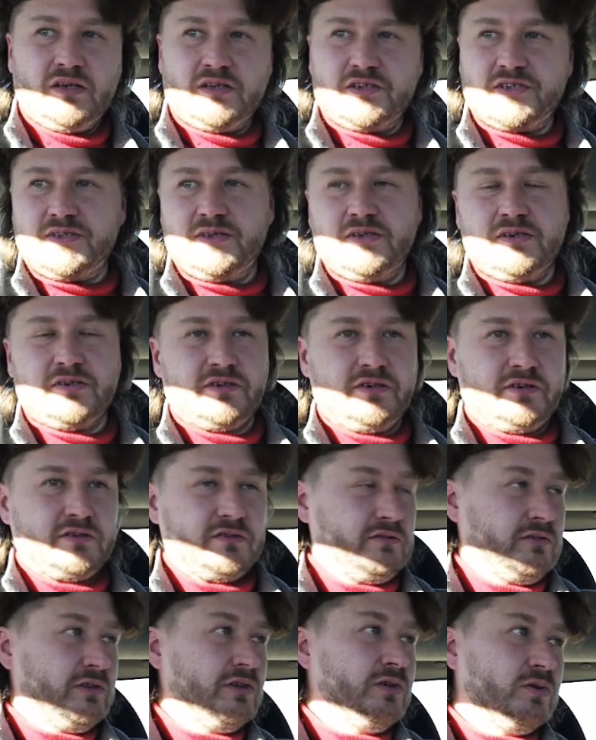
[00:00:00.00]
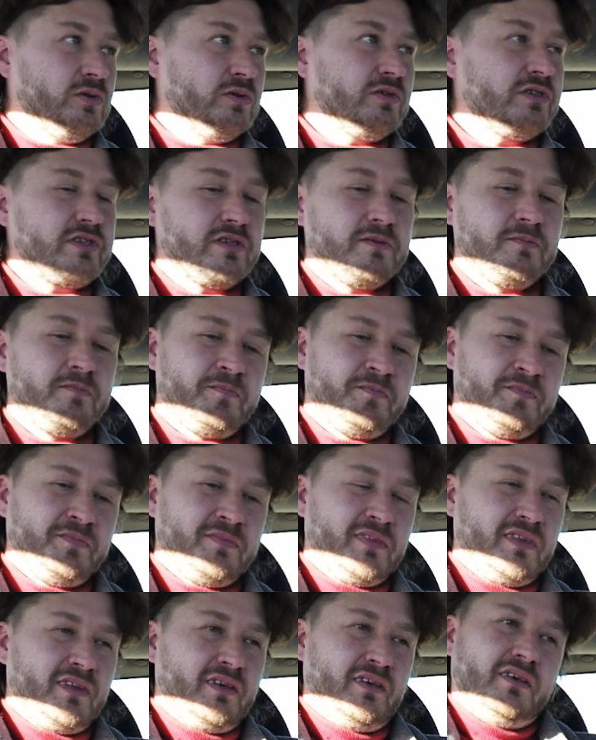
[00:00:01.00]
exterior looks
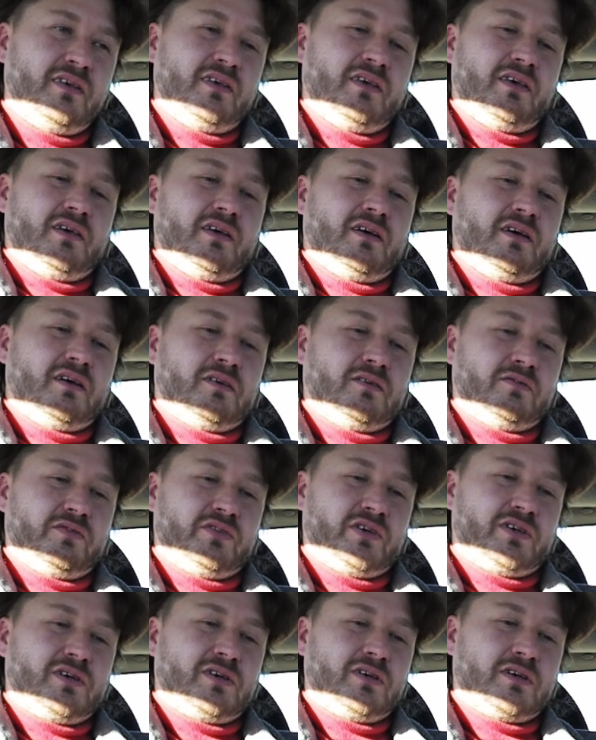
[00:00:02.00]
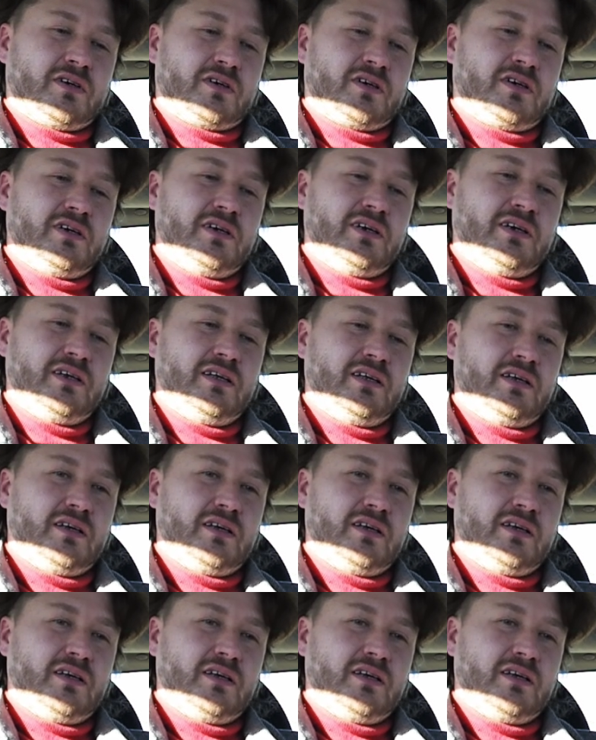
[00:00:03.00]
of the car.